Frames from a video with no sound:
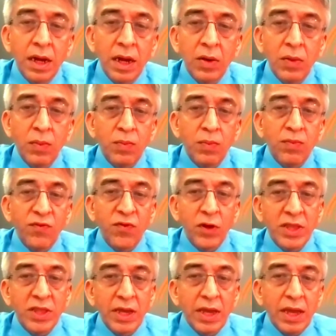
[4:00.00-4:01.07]
Now,
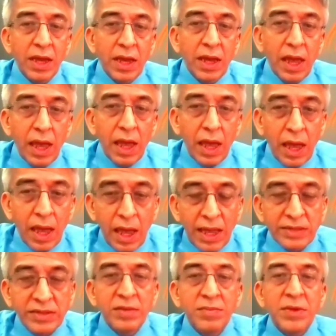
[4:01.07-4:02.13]
for the
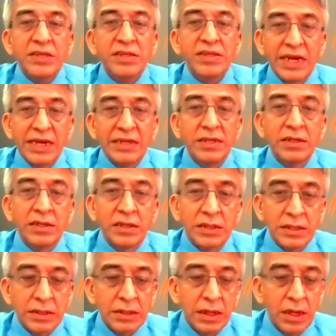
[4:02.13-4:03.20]
S M E
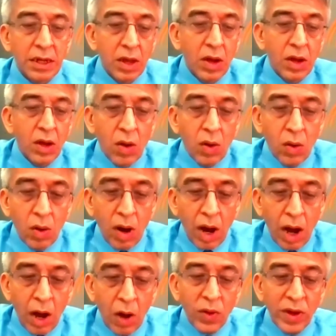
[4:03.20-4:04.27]
sector,
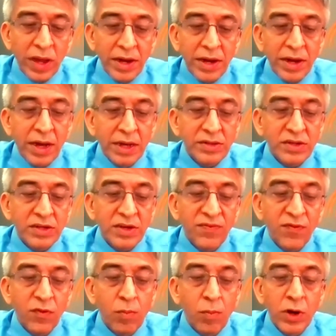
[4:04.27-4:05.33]
how can Industry
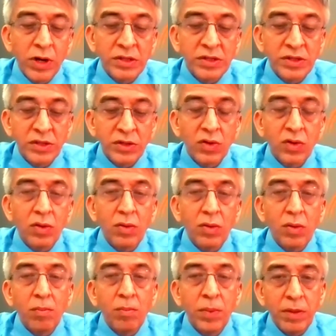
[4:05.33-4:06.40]
four point
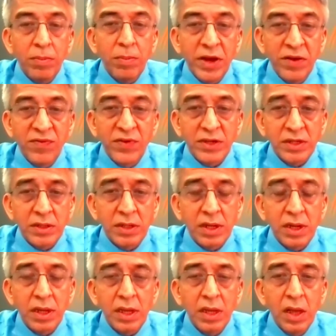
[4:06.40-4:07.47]
oh be
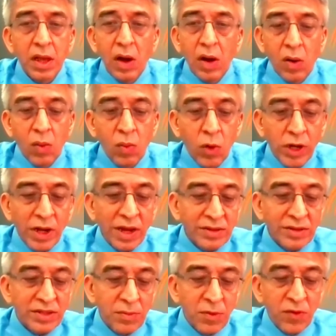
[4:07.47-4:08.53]
beneficial? What
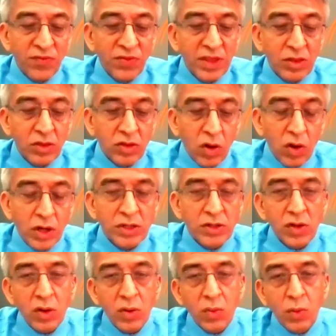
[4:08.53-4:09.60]
are some of the
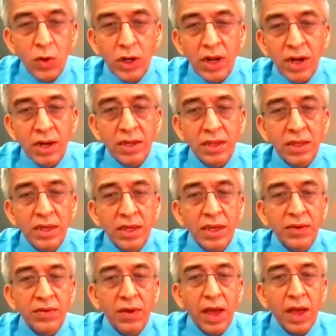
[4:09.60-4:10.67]
thoughts or what are
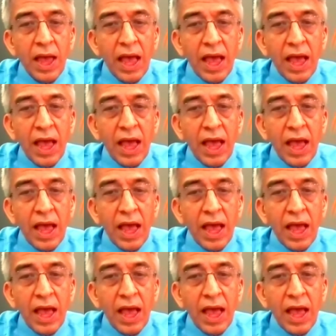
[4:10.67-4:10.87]
the